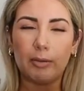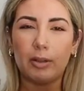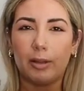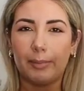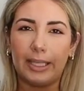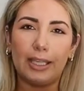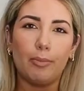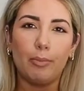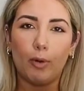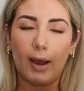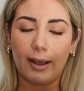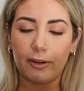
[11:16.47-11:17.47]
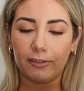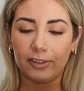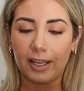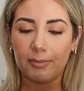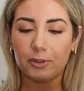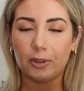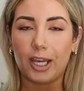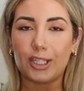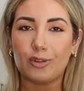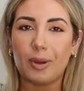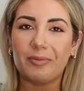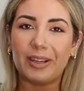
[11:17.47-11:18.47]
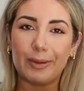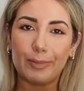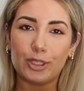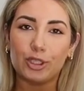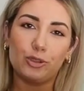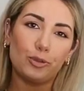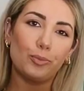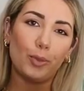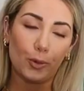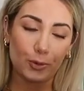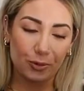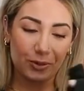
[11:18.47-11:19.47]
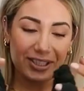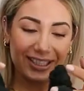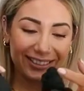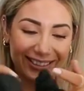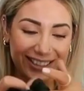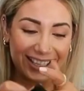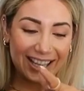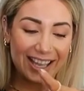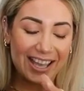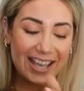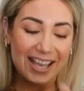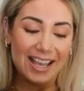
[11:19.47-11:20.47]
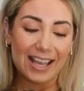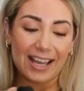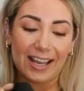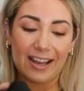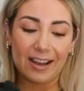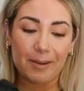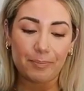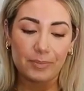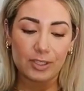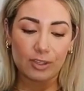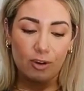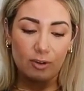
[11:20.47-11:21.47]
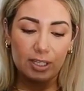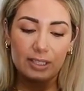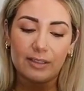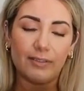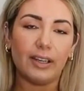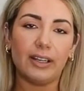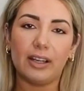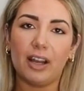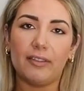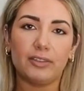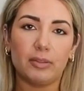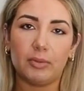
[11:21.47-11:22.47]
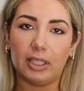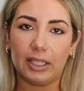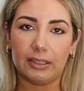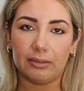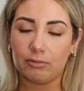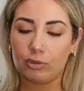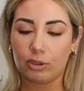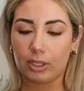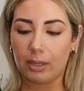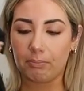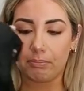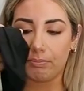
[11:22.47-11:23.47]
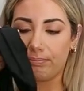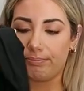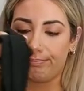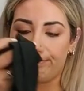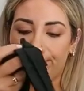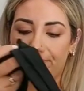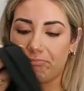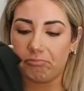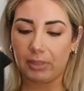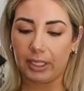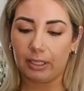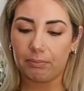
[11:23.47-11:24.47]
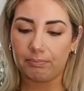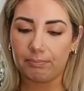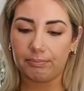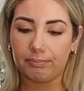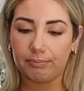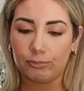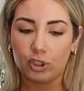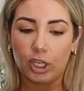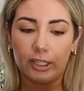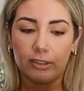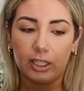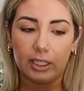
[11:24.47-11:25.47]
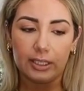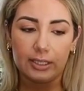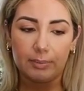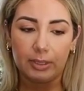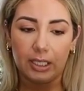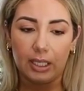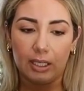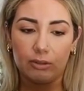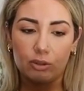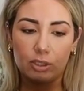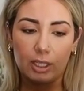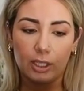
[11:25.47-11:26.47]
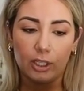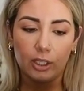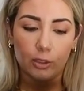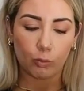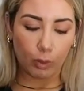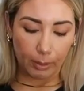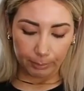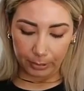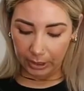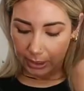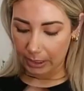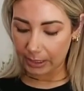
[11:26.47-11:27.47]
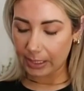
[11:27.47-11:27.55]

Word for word: i'll make a bow out of them you guys know i'm very much into bows recently um, so it is a very comfortable and just a like generally speaking just a good one piece